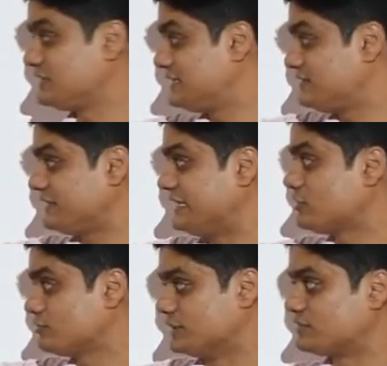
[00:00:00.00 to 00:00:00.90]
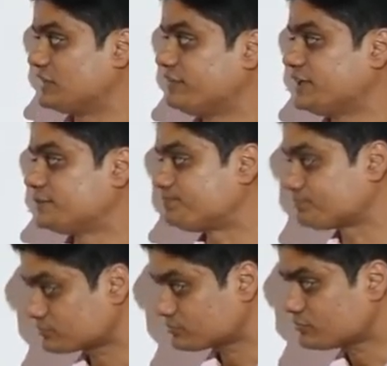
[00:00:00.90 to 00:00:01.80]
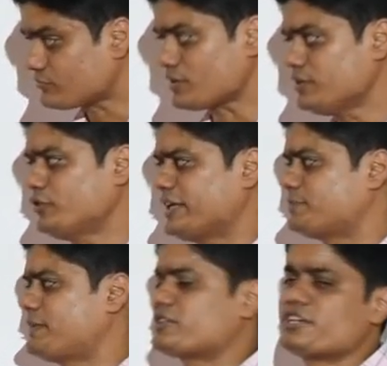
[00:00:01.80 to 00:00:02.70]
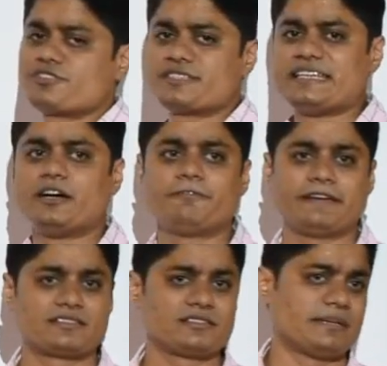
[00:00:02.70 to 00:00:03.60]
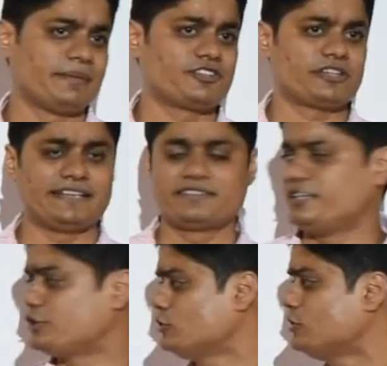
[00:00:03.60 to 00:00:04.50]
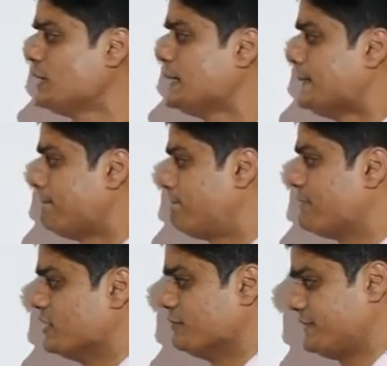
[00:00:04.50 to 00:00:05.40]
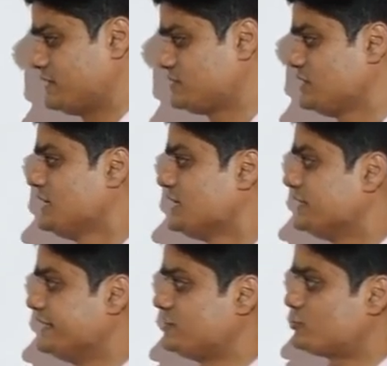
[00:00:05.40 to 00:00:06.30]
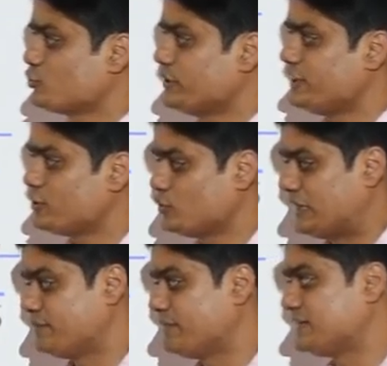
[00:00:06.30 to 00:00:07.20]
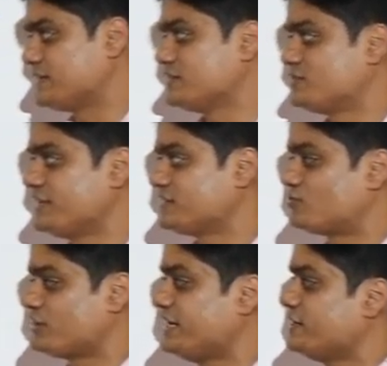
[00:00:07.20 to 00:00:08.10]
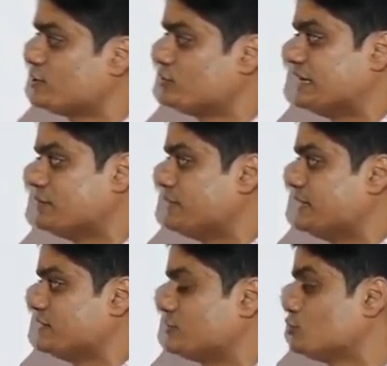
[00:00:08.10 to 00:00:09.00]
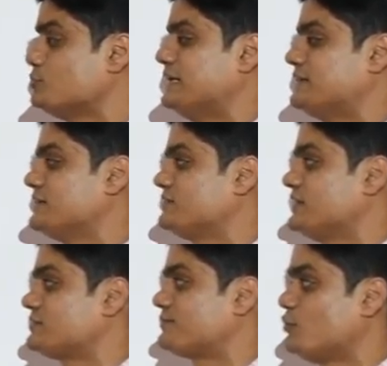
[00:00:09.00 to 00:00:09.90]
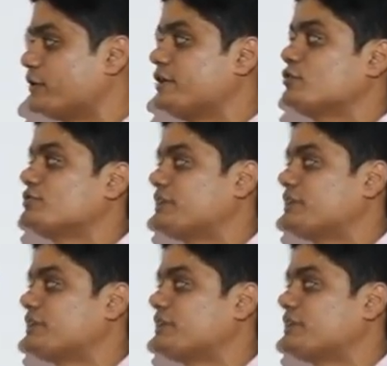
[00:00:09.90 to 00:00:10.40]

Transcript: this into this, alva. So expectation is E of x is summation x into p of x. That is 2 into 1 by 36, 3 into 1 by 2 by 36, 4 into